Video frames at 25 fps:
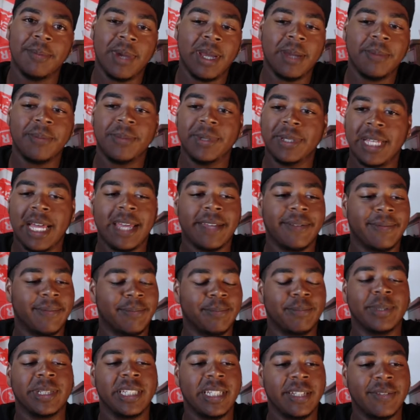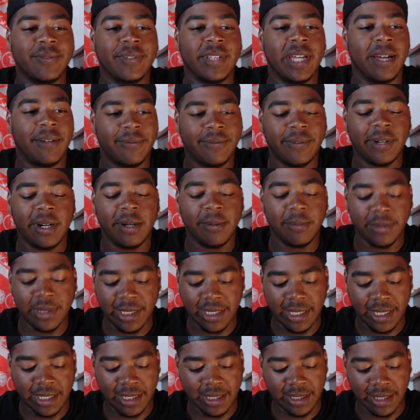I believe that
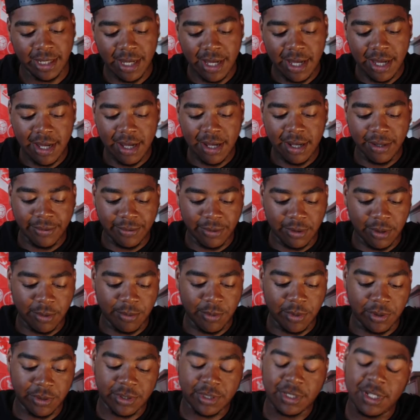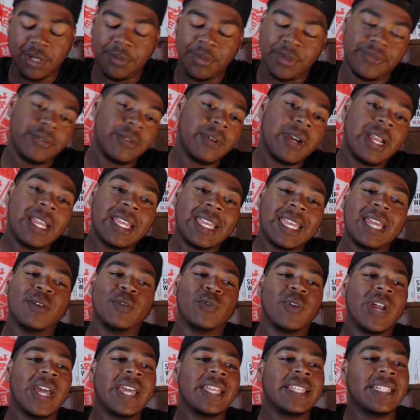firmly and foremost. Now, before I get
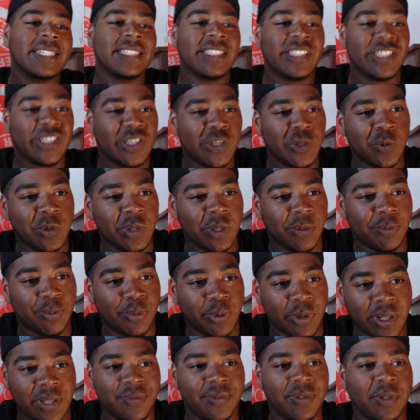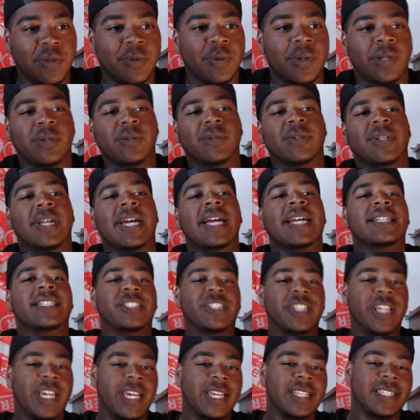right into the preview and all that
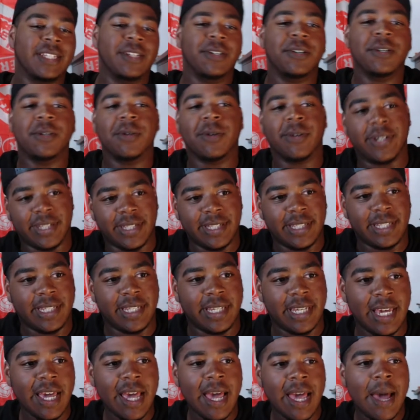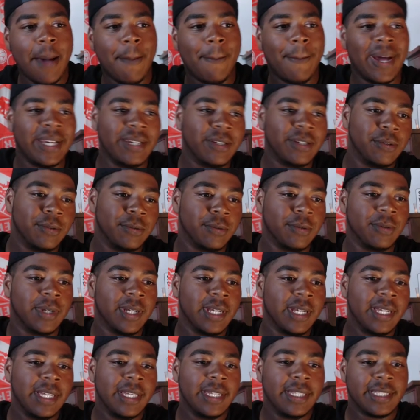jazz, I know you already see my new
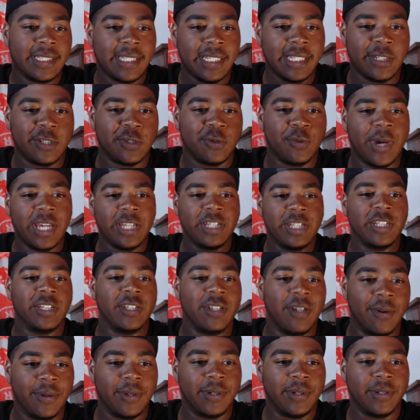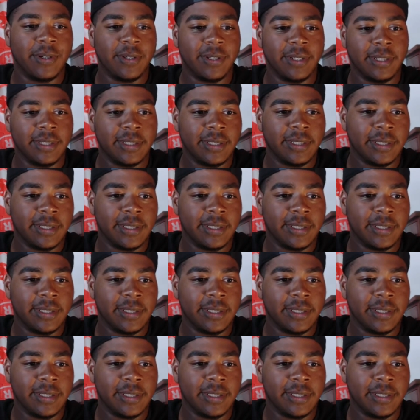situation going on.